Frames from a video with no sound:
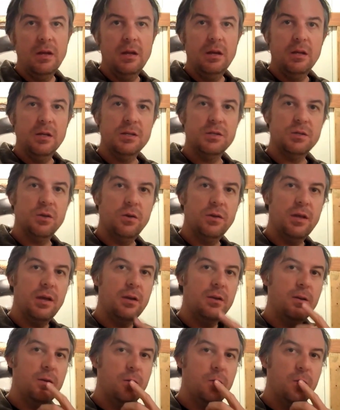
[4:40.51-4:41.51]
so
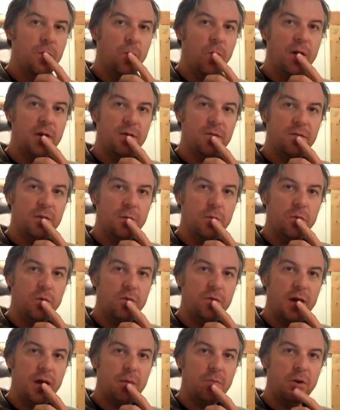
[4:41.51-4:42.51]
that one of them will
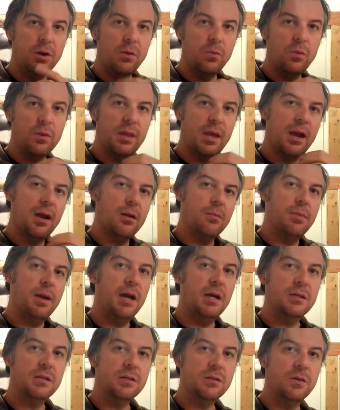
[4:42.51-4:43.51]
vibrate when the air
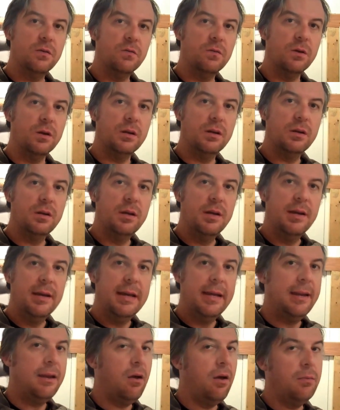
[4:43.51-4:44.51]
passes over it.
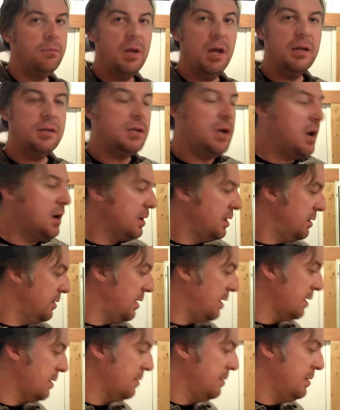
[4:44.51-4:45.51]
Now, I'm not talking
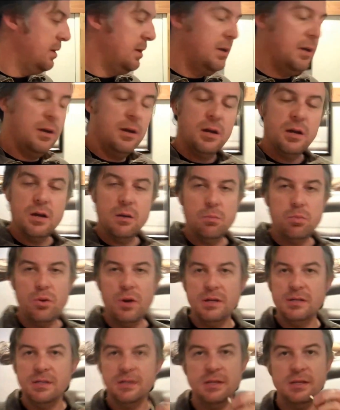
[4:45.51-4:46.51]

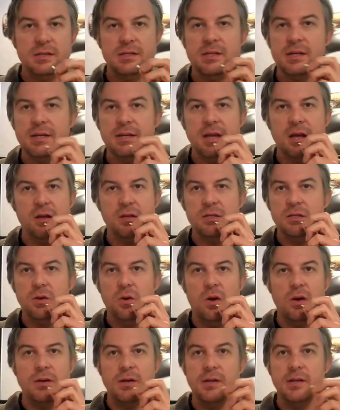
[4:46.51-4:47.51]
compressing this thing down so
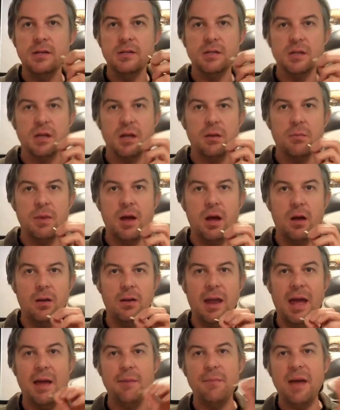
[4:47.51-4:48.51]
hard it doesn't come
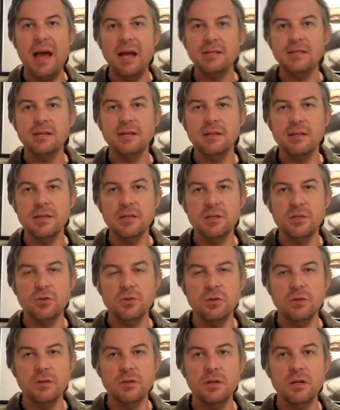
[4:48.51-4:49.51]
out. I'm asking the
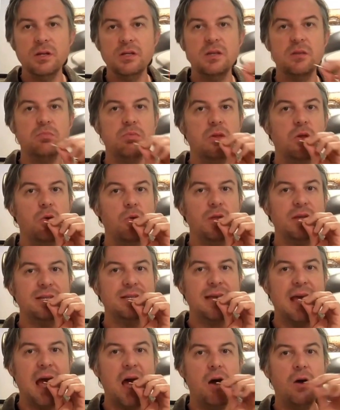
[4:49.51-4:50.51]
student to blow
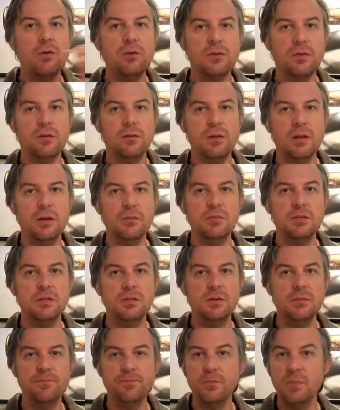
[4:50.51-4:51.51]
this out of their lips.
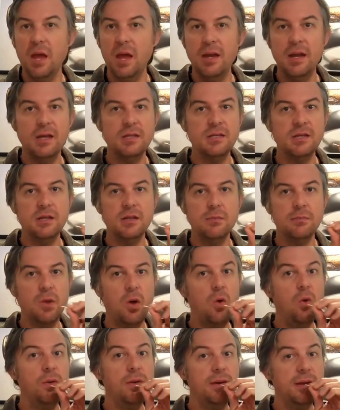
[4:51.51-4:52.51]
I'm not asking them to
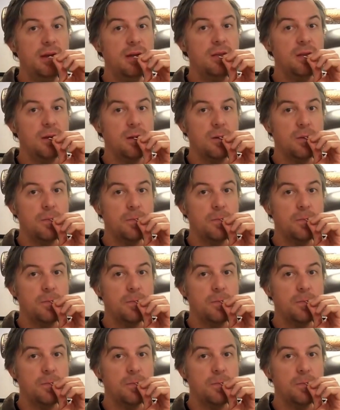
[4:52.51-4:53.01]
hold it in there.